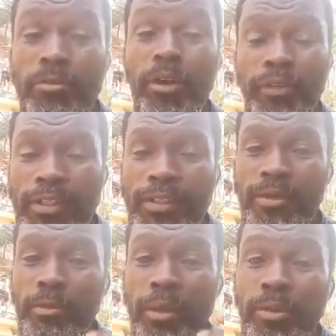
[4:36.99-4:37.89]

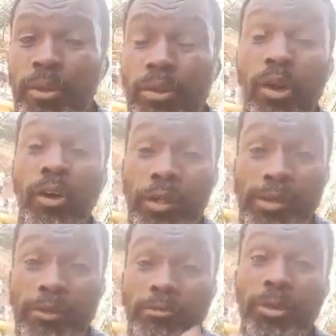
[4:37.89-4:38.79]
the people who call
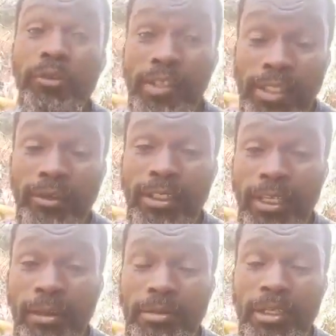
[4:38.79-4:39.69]
themselves prophets in our
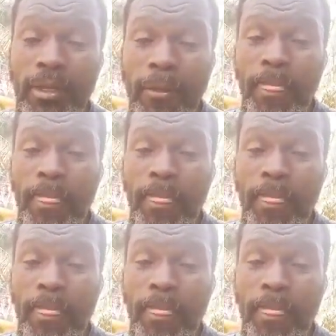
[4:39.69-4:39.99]
times,